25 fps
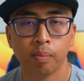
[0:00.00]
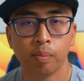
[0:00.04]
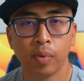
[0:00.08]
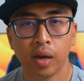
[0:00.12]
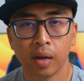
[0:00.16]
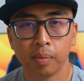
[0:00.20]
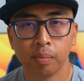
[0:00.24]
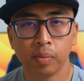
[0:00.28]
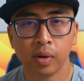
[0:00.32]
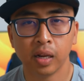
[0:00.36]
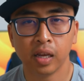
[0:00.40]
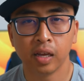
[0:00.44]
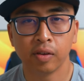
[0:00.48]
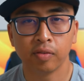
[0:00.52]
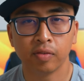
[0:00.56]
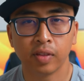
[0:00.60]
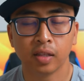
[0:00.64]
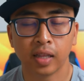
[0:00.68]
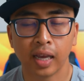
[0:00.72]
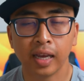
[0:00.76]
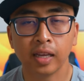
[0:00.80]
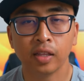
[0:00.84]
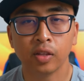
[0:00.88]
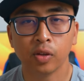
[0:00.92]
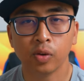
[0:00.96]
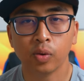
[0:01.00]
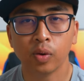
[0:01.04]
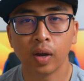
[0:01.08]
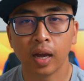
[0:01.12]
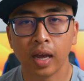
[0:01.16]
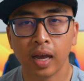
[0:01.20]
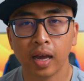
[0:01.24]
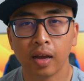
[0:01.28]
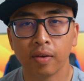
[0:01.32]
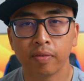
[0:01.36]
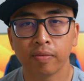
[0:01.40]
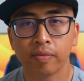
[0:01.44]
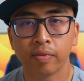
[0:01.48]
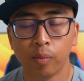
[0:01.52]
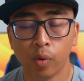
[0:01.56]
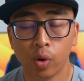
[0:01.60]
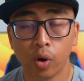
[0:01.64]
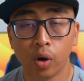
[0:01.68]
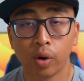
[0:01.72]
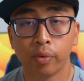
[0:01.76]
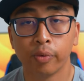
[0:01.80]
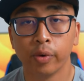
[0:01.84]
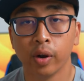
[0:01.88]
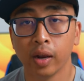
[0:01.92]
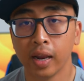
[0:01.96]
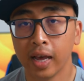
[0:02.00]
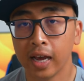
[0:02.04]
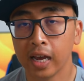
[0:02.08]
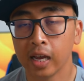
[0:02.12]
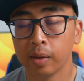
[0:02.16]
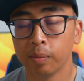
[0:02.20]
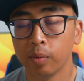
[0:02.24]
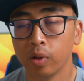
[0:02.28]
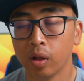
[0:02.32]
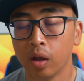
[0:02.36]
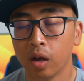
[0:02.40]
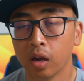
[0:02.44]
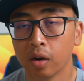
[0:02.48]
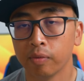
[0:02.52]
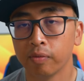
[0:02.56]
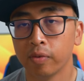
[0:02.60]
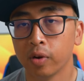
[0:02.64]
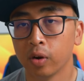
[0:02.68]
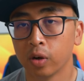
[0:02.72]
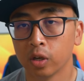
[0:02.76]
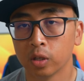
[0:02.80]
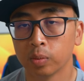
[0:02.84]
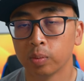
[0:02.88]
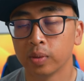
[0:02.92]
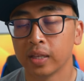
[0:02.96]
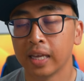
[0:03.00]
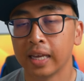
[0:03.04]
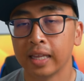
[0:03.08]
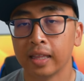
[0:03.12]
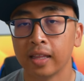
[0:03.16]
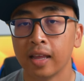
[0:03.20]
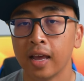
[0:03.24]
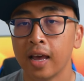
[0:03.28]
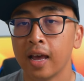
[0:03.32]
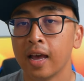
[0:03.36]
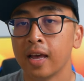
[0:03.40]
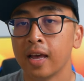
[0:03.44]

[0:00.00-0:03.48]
I believe they do have more reliable autofocus, but then